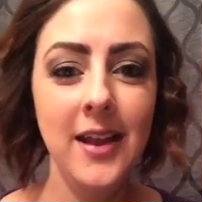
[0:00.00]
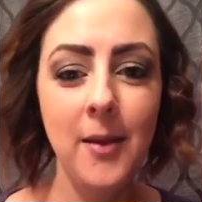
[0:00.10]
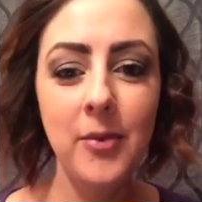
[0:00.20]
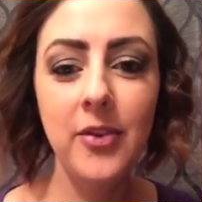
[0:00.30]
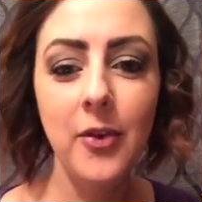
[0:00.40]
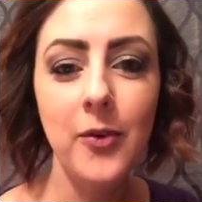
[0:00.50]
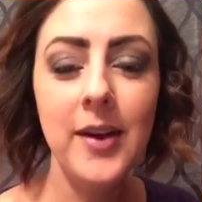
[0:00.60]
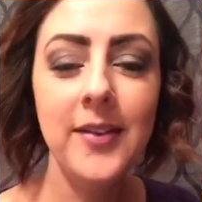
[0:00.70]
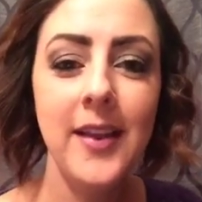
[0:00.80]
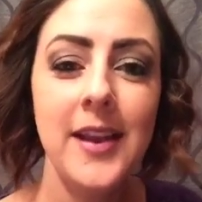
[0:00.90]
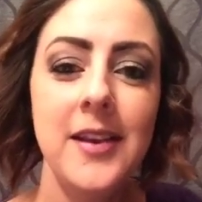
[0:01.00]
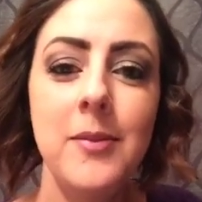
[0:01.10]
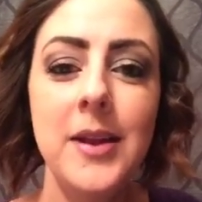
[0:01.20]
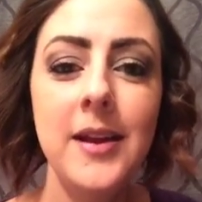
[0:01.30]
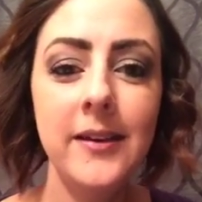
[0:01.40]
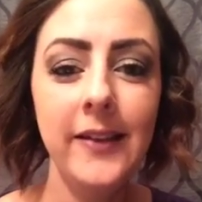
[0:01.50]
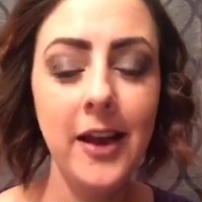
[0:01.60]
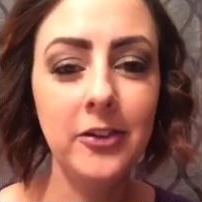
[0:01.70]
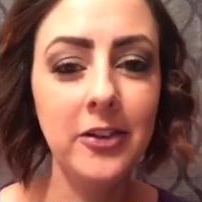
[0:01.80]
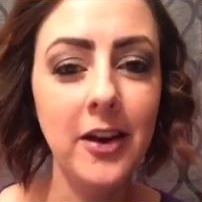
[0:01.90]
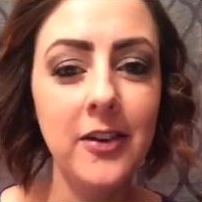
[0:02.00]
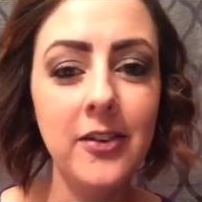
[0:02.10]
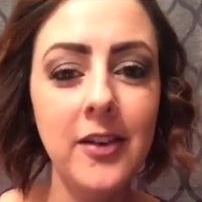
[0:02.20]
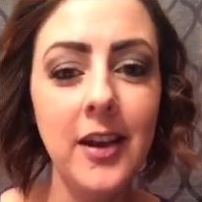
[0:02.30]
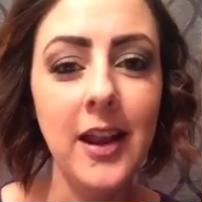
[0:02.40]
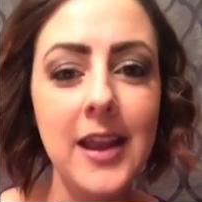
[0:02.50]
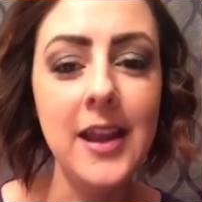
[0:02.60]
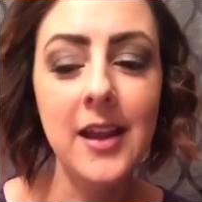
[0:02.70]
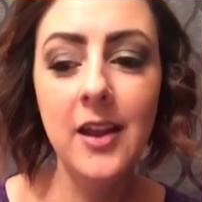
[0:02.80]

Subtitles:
I'm so excited to be here in Lash Stars tonight.